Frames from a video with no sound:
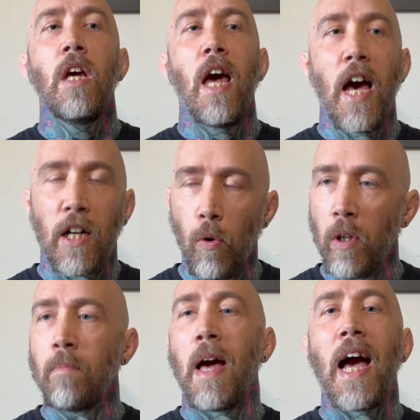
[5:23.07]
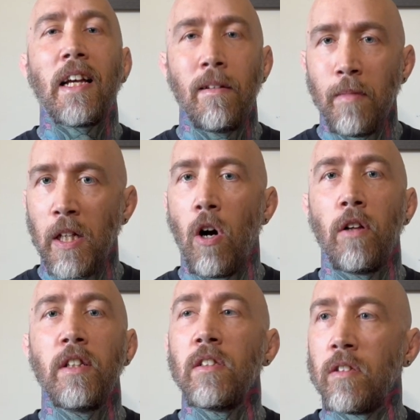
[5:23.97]
echoing back at me all
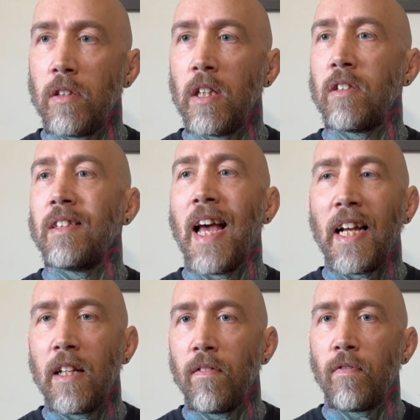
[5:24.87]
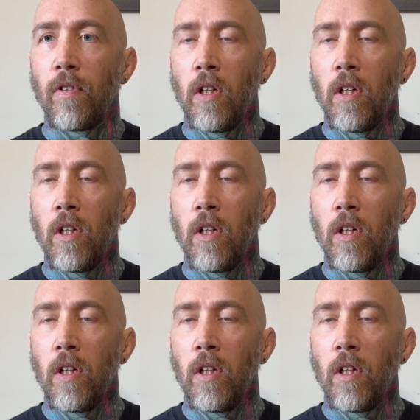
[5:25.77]
these negative